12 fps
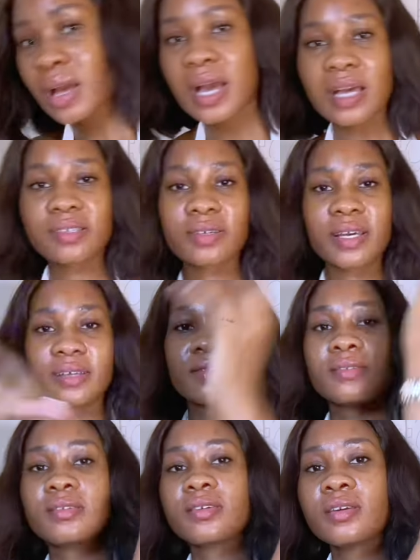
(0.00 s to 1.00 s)
As you can
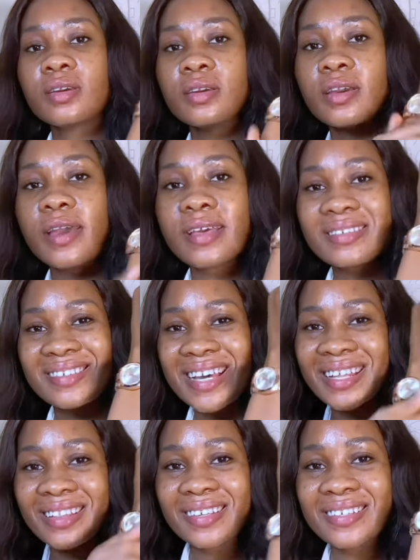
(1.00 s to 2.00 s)
see,
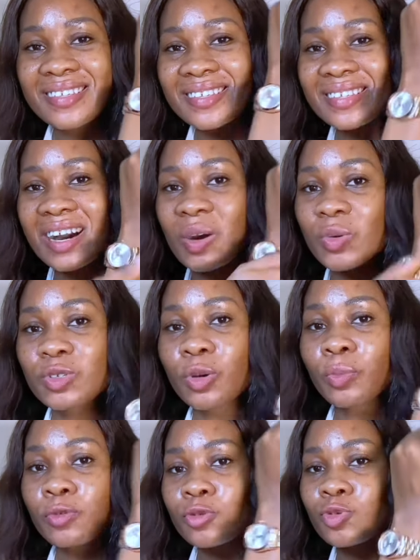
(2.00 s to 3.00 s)
exactly, this is how we're
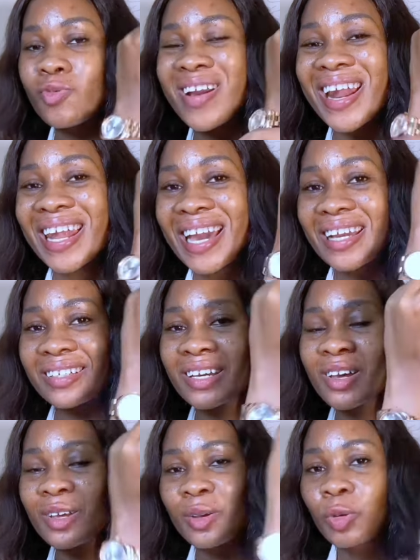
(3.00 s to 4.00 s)
supposed to glide.
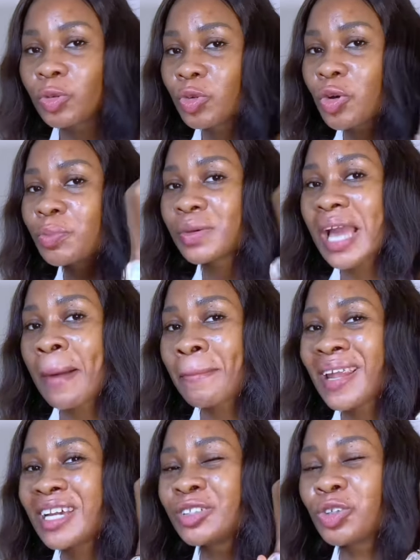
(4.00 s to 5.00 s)
Don't be
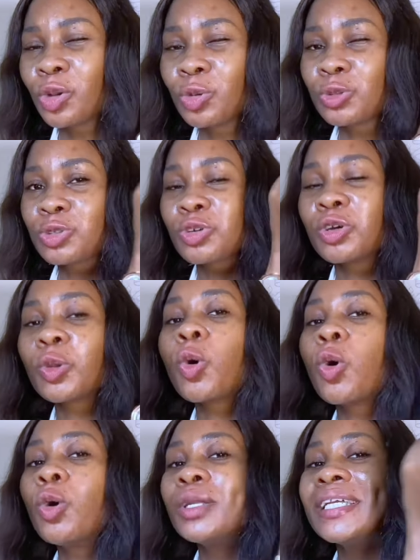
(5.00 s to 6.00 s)
applying your lotion
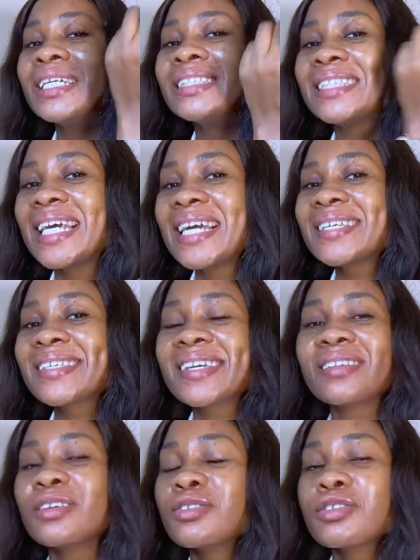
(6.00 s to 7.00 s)
on a dry
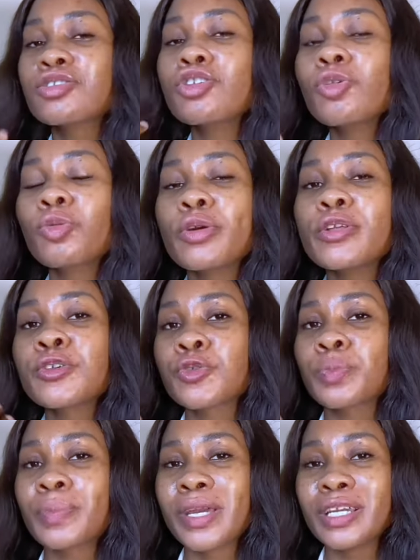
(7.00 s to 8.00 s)
skin. It is not going to
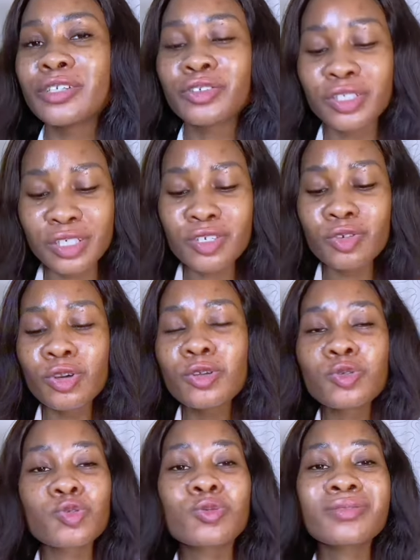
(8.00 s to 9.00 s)
penetrate. It's going
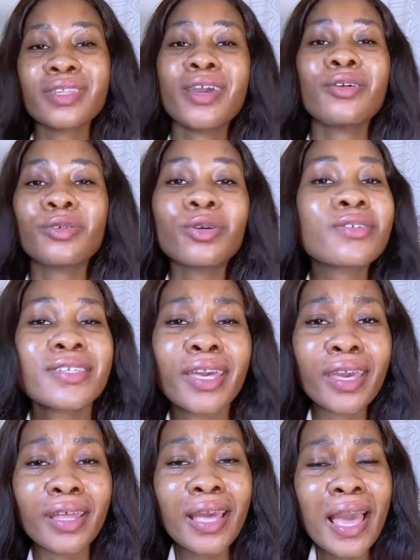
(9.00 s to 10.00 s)
to stay on your
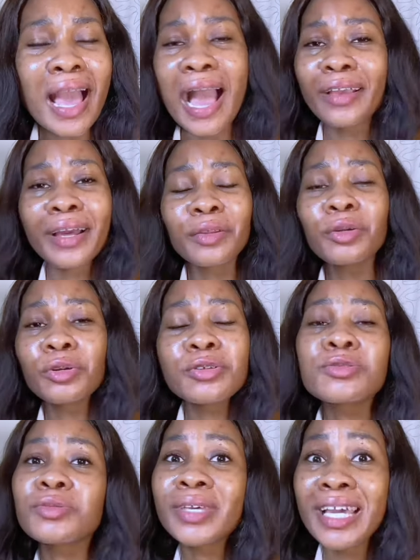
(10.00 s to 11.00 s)
skin, and you're not going
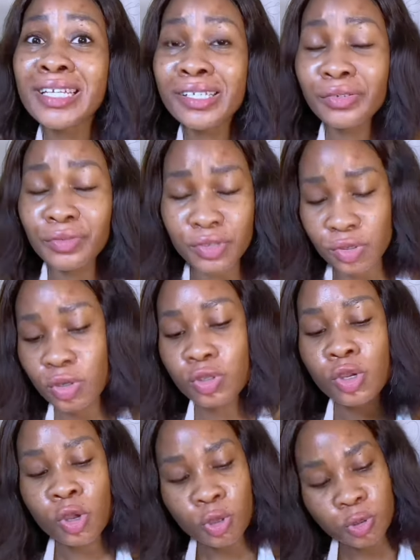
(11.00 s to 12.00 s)
to get the result.
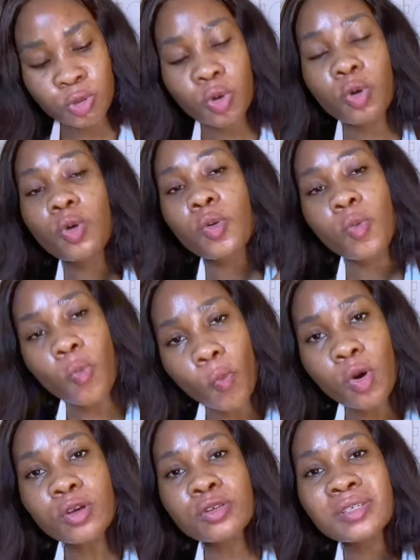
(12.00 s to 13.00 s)
So
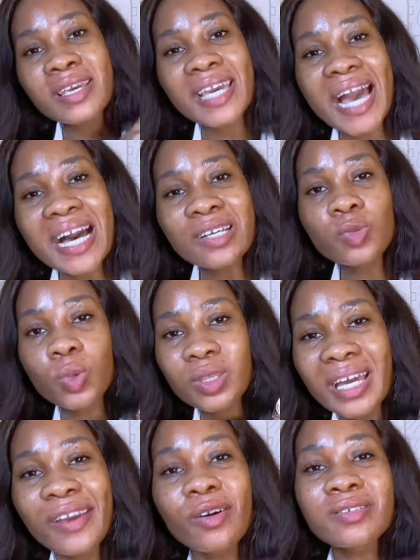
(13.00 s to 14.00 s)
once it adds
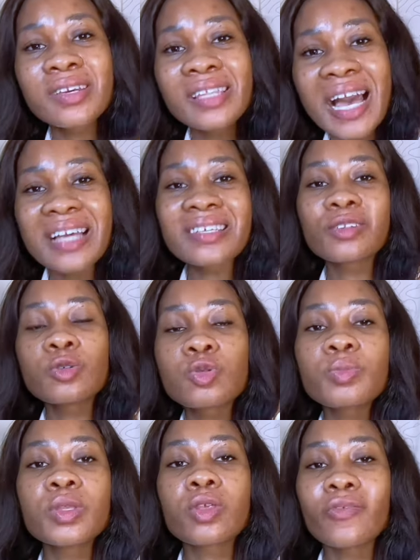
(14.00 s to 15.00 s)
water, your skin has a little
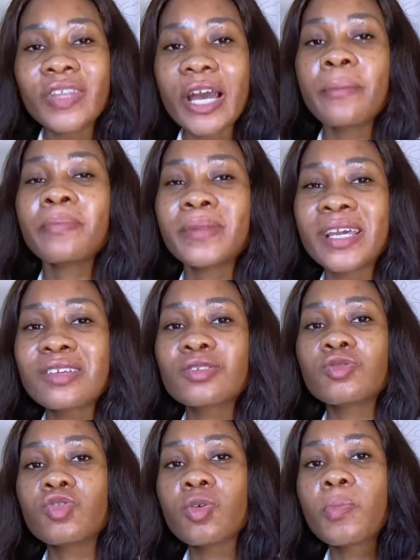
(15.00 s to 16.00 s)
bit of dampness,
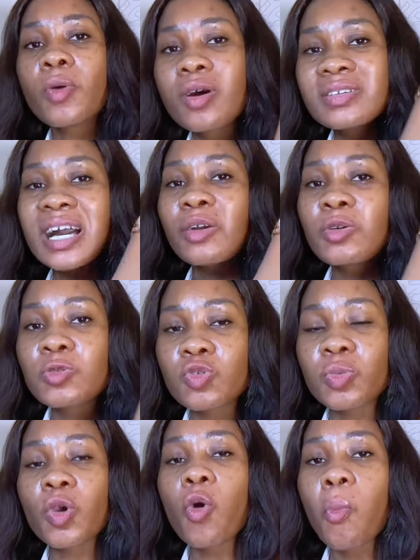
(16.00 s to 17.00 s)
your pores are going to
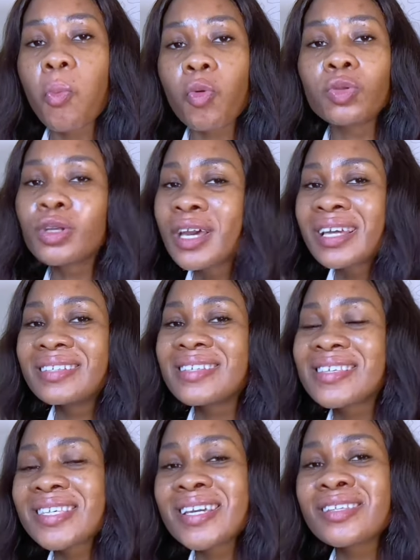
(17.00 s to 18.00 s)
be open, the
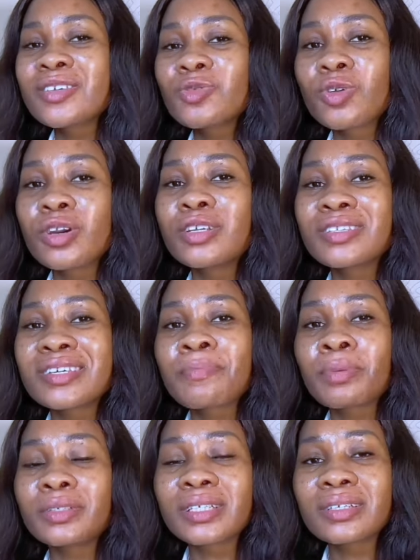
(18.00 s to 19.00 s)
skin is the
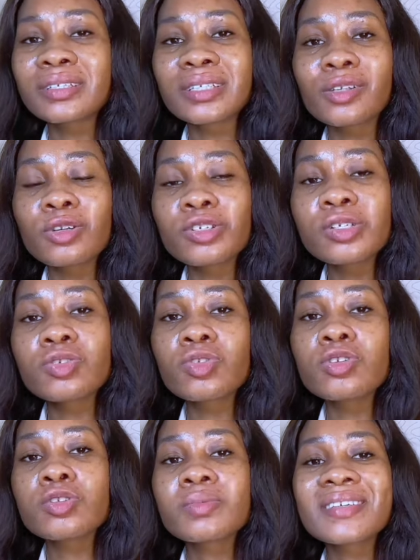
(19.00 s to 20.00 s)
lotion is
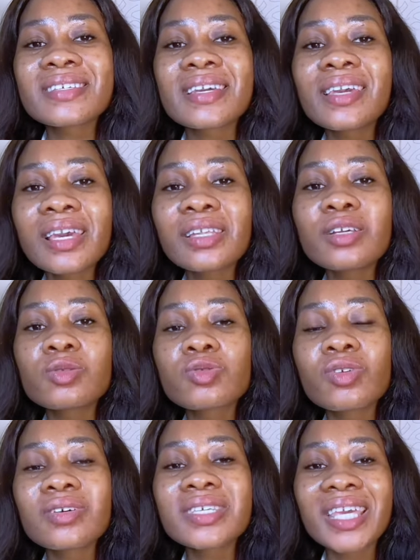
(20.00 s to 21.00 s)
going to be sinking into
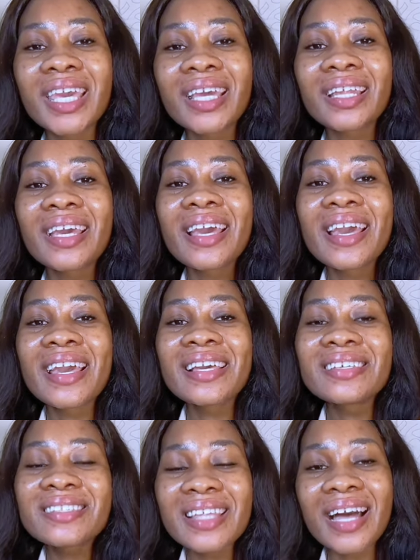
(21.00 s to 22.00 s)
your skin
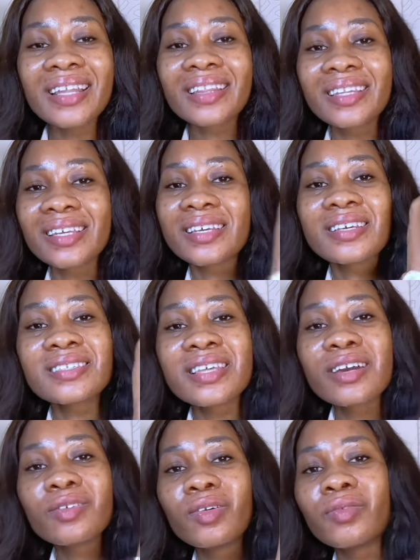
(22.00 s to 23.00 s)
instantly,
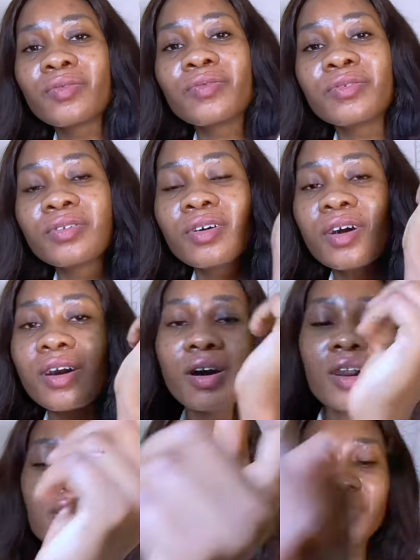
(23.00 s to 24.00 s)
instead of
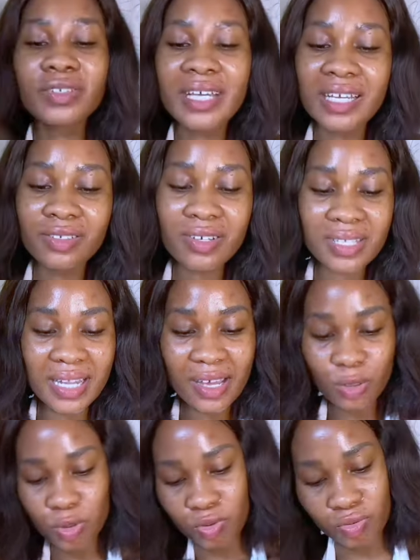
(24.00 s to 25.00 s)
all of you that just like
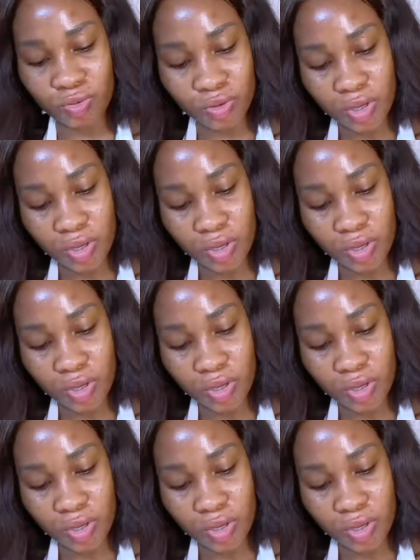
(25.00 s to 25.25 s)
to.